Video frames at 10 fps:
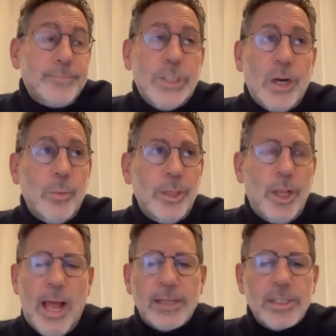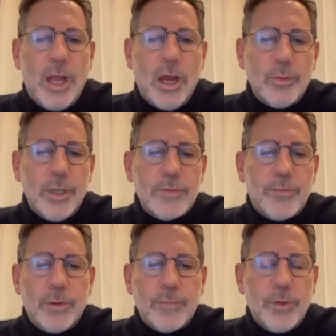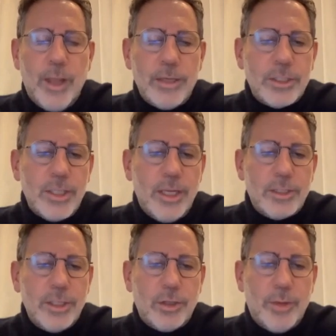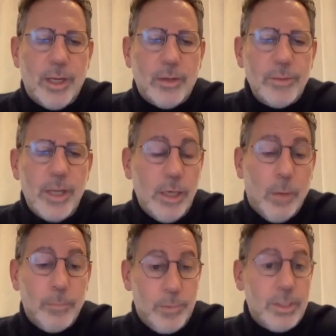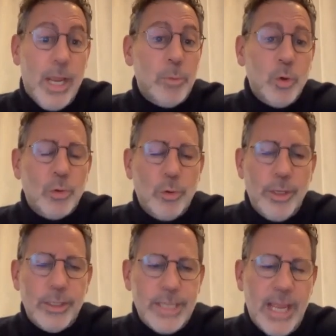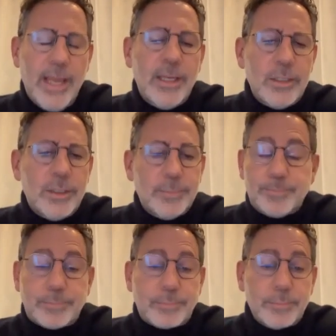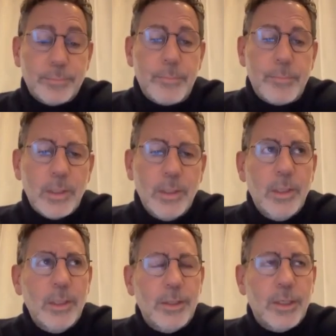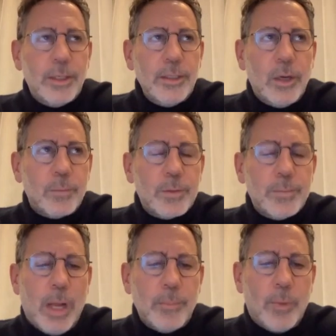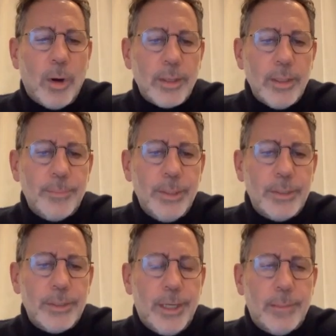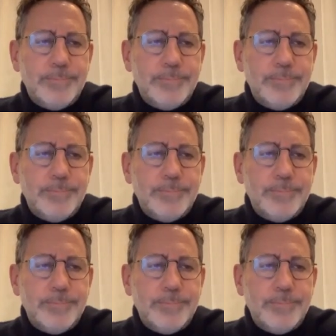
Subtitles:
in the last Congress for legislation around, stable coins and the, spot market. But